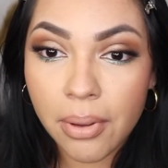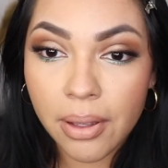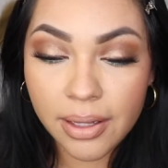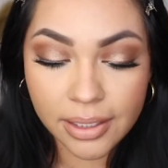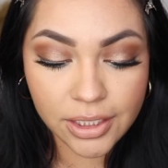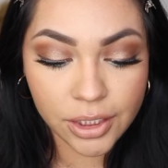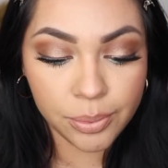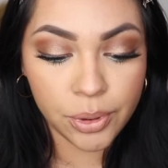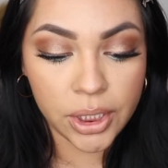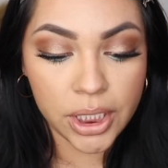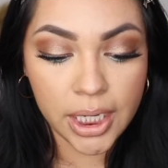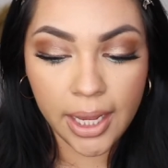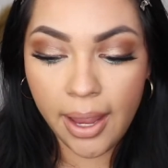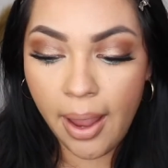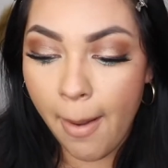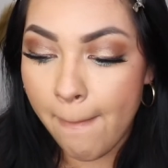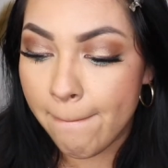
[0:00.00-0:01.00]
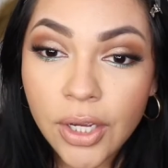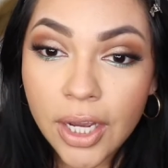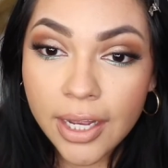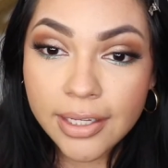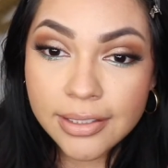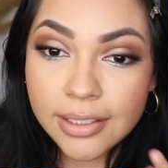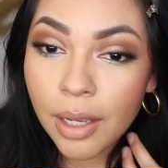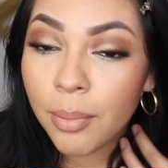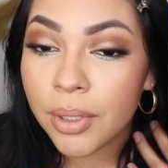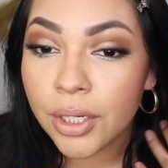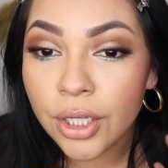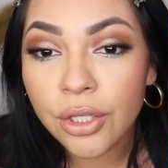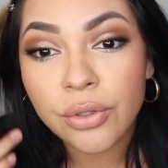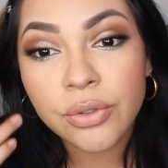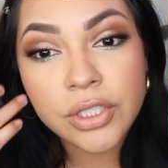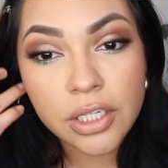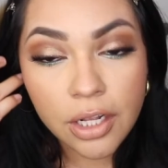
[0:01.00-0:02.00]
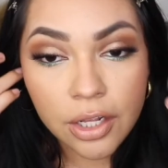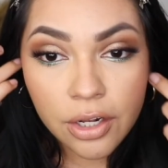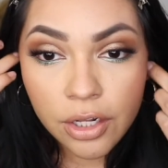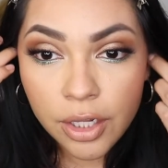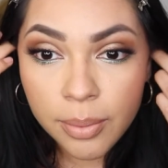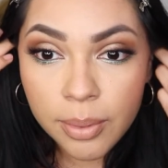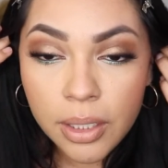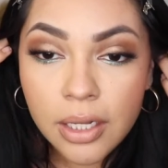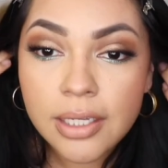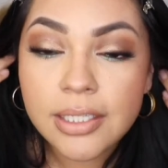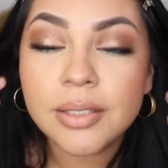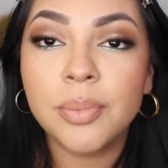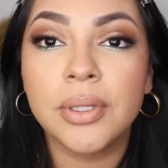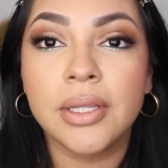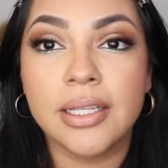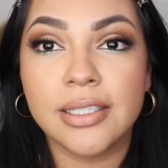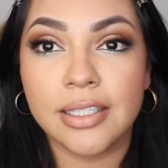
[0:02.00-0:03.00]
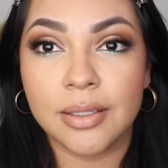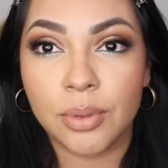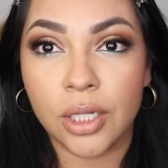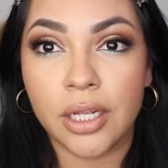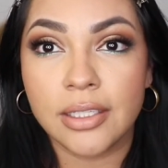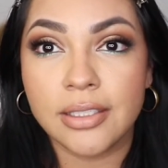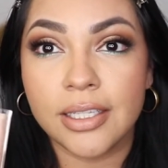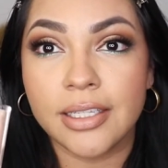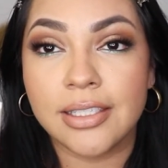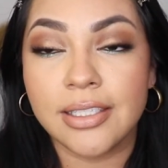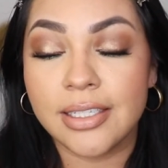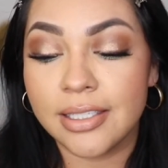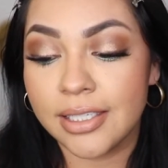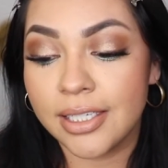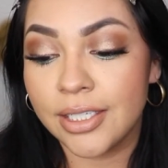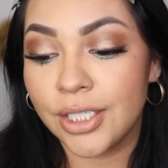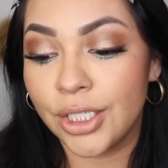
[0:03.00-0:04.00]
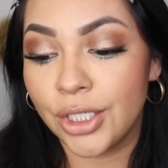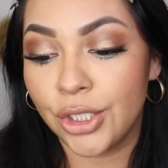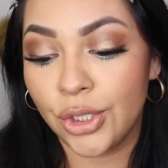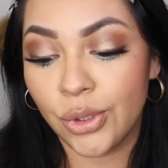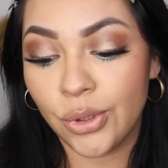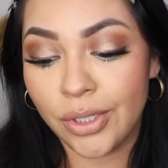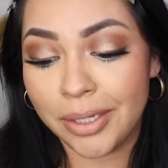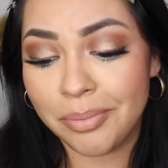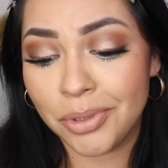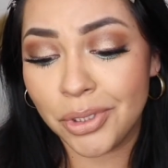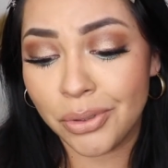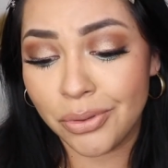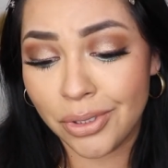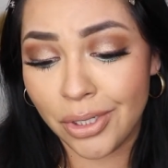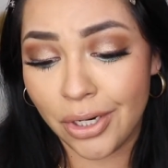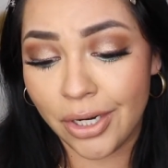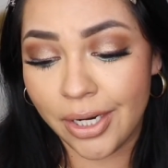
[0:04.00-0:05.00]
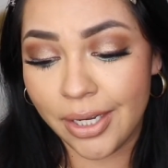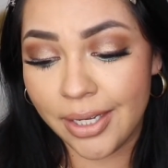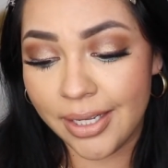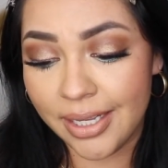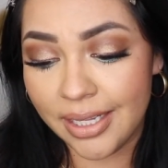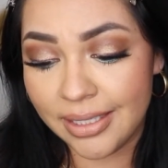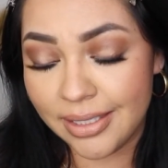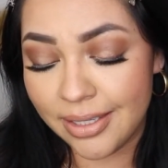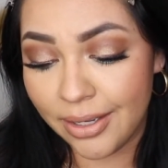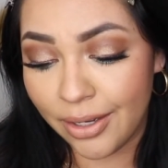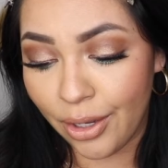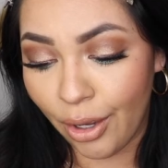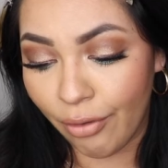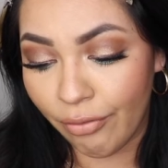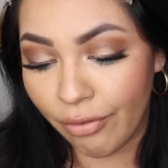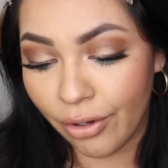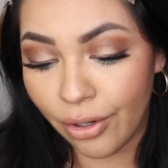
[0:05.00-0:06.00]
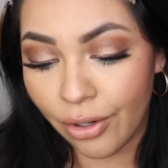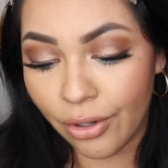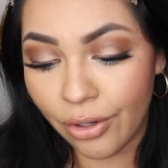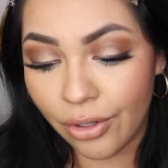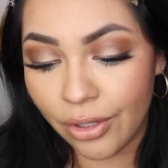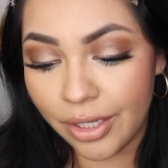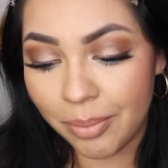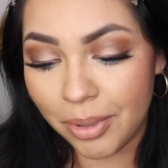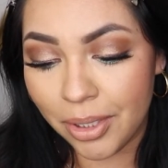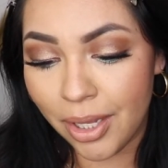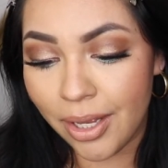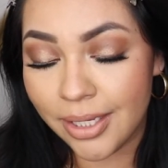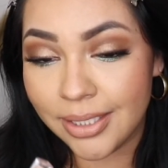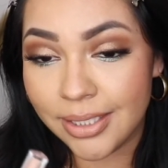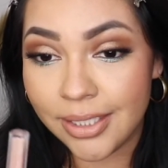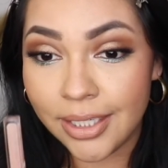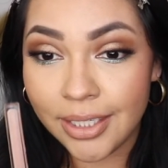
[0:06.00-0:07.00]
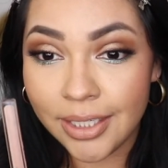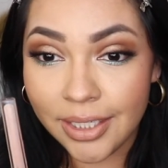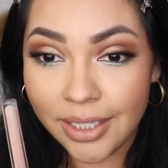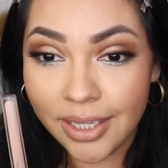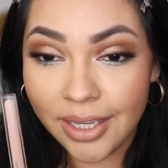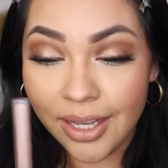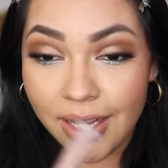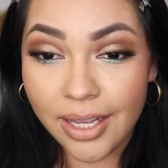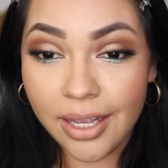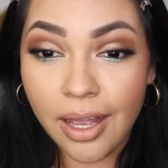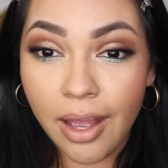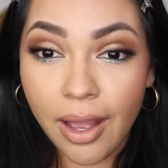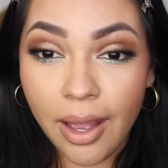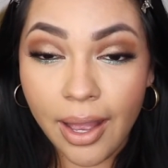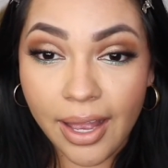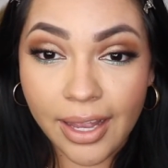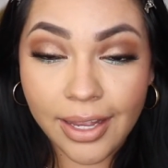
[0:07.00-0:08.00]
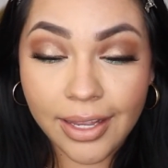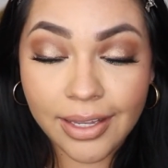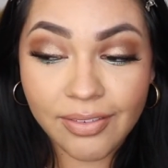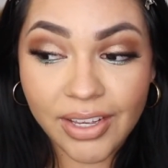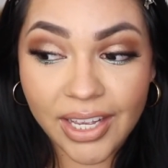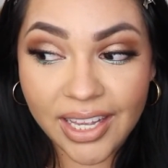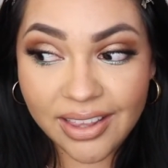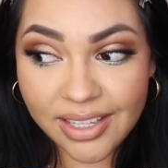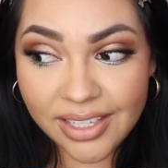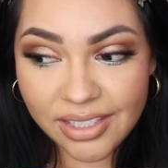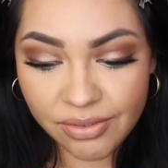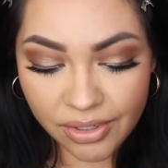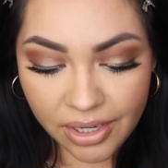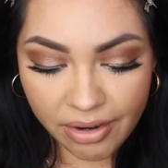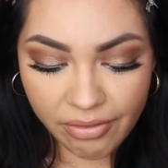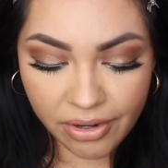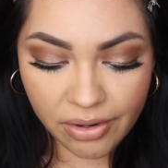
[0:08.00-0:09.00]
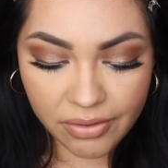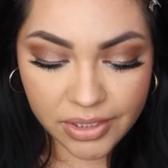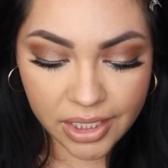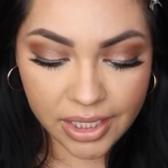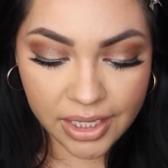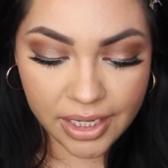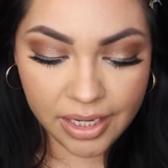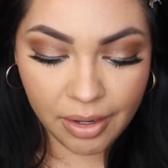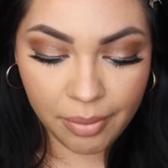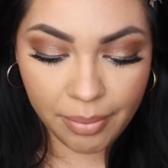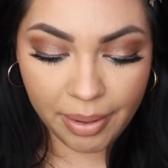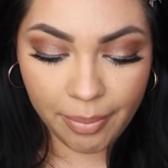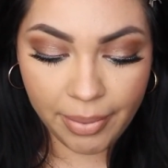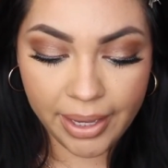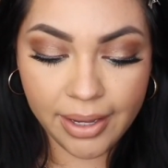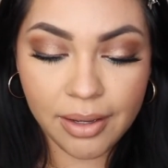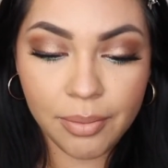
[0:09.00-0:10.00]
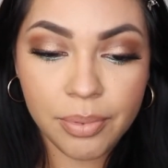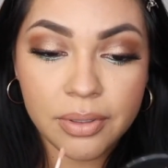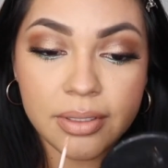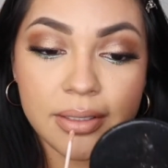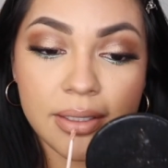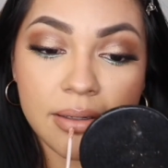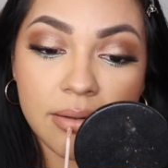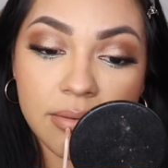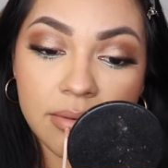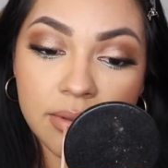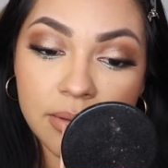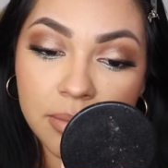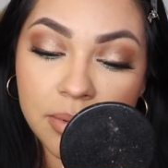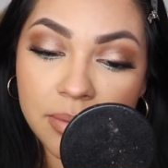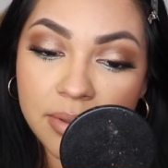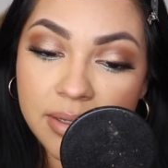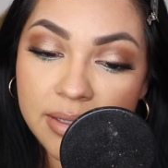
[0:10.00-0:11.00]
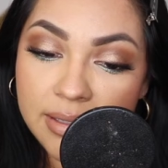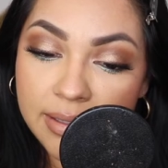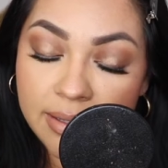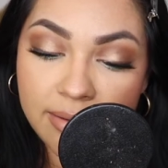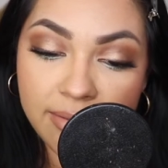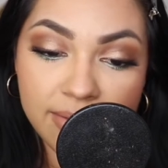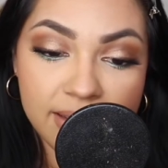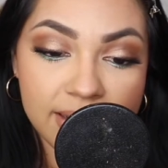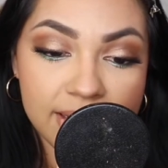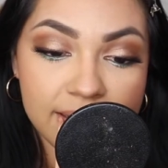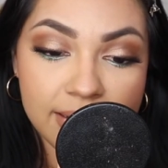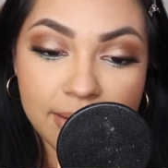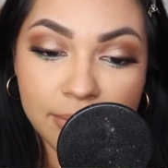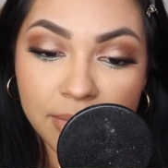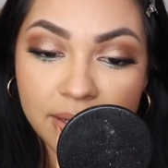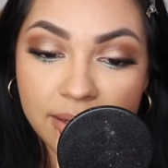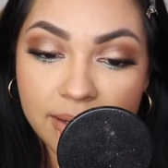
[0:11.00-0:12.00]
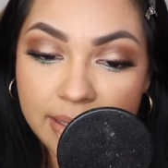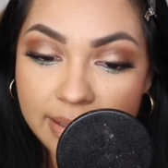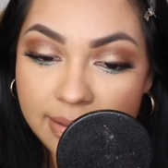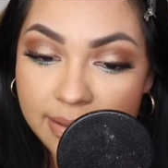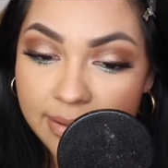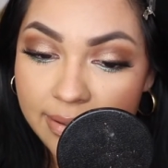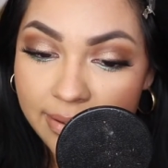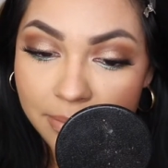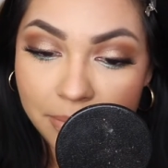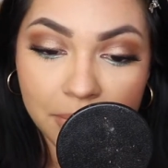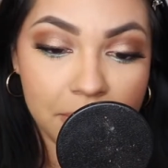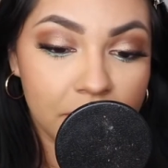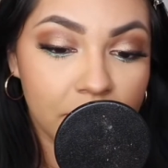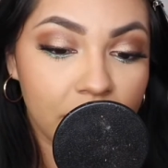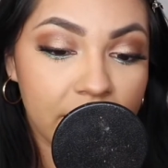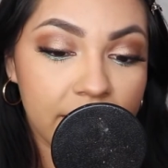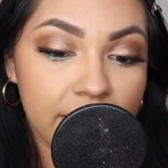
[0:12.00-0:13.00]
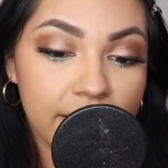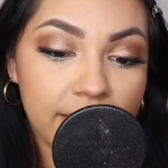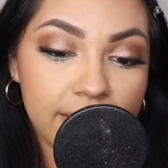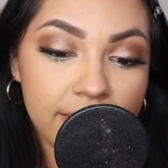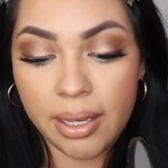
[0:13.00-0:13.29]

Oh, that's pretty. You guys, I'm gonna use another lip gloss, but this lip gloss is discontinued. I'm so sorry. It's the CoverGirl lip gloss. I had this forever. I was cleaning out my makeup and I was like, oh, I remember I used to love this lip gloss, and I remember why now.